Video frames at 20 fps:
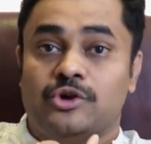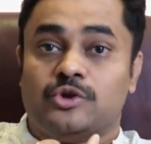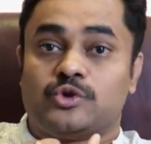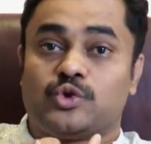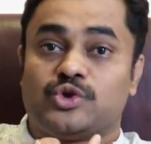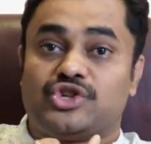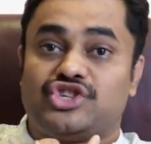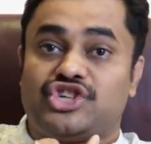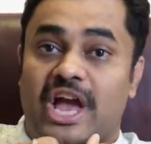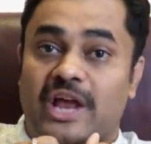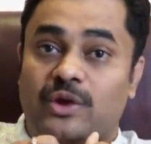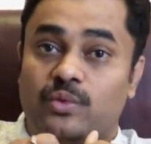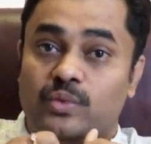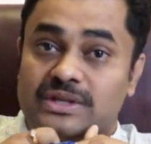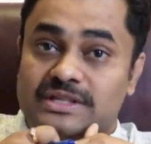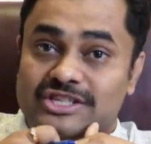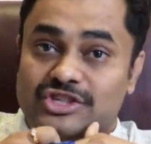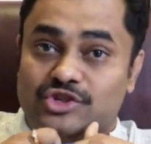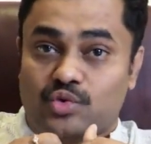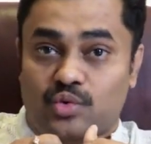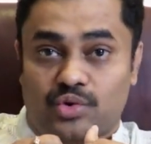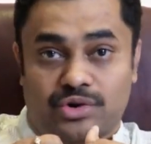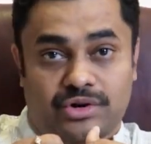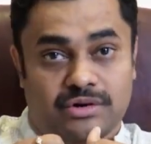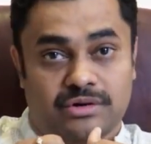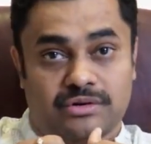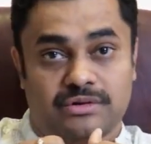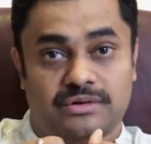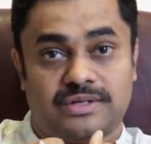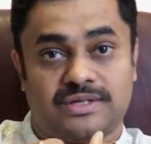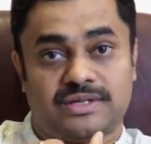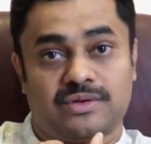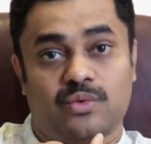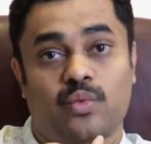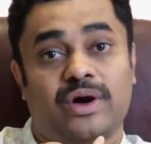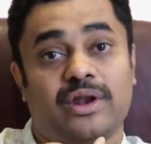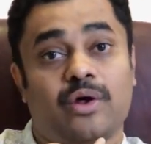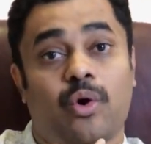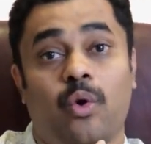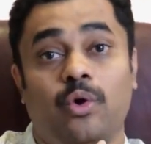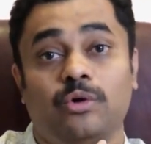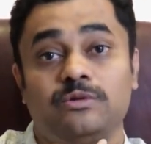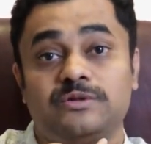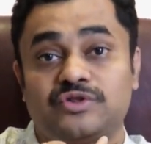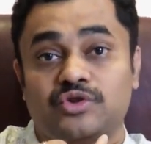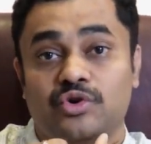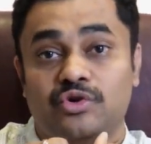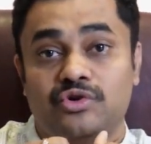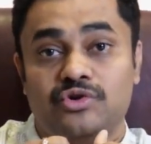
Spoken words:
So genuine students were also